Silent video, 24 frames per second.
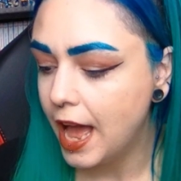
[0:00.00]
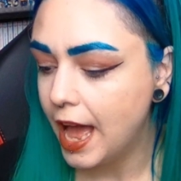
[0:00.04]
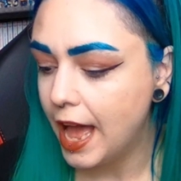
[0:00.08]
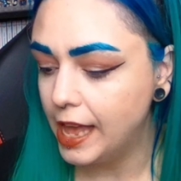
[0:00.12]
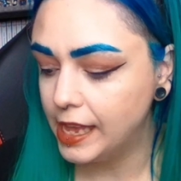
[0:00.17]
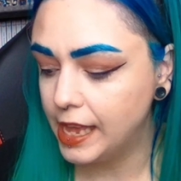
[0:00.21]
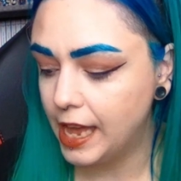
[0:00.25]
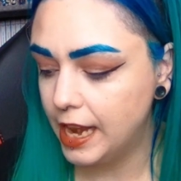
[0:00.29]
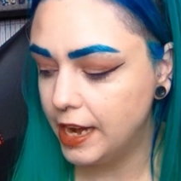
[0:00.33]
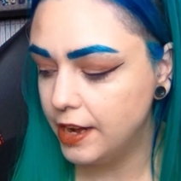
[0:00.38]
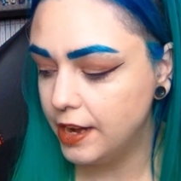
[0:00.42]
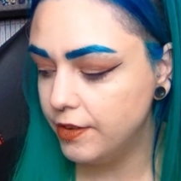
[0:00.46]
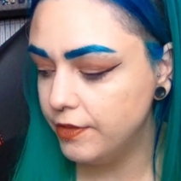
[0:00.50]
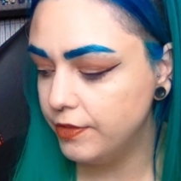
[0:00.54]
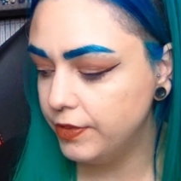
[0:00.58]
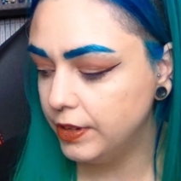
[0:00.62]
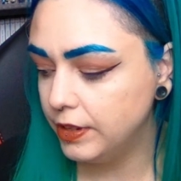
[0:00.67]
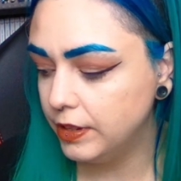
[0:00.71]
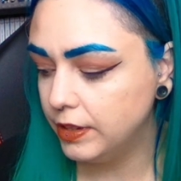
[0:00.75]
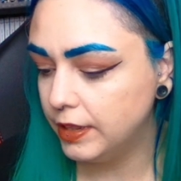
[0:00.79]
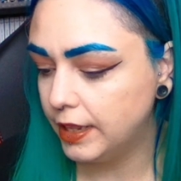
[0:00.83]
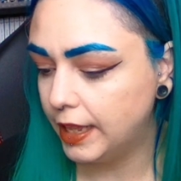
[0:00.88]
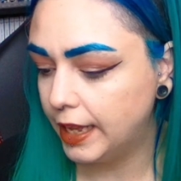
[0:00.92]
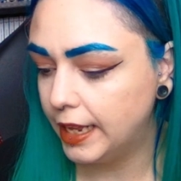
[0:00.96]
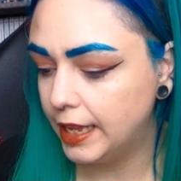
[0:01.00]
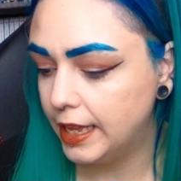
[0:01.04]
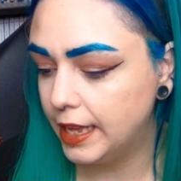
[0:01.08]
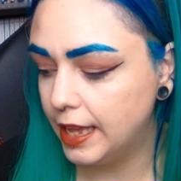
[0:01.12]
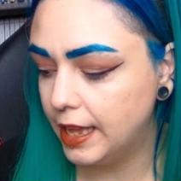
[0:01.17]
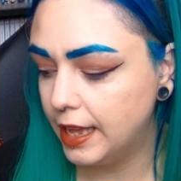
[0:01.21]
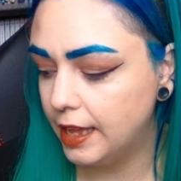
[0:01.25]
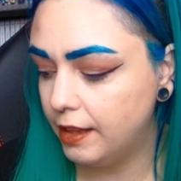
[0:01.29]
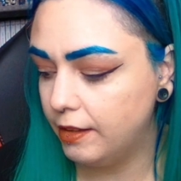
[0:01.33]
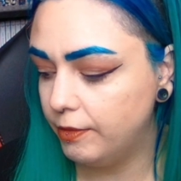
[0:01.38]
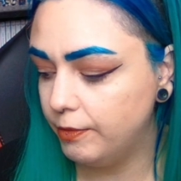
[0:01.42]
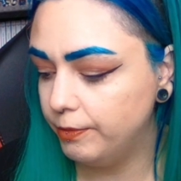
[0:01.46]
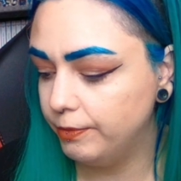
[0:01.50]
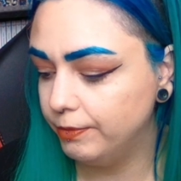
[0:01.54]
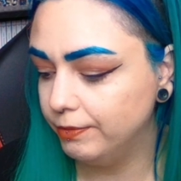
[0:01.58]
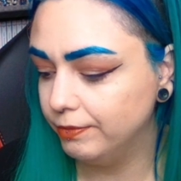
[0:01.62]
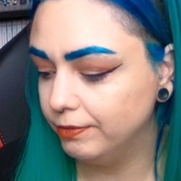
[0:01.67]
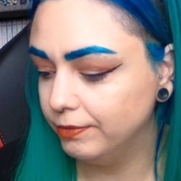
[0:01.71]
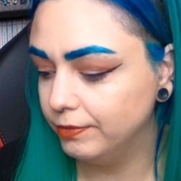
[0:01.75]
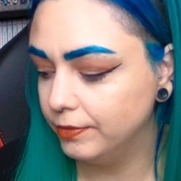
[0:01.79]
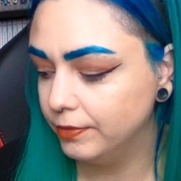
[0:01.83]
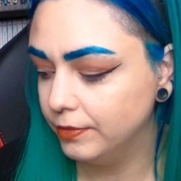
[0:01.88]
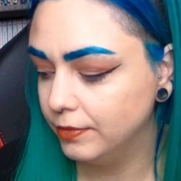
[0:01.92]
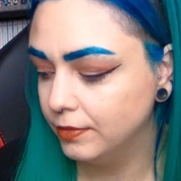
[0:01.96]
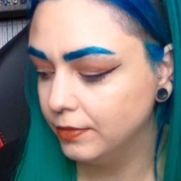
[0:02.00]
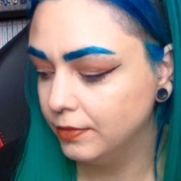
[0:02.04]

I kind of feel like some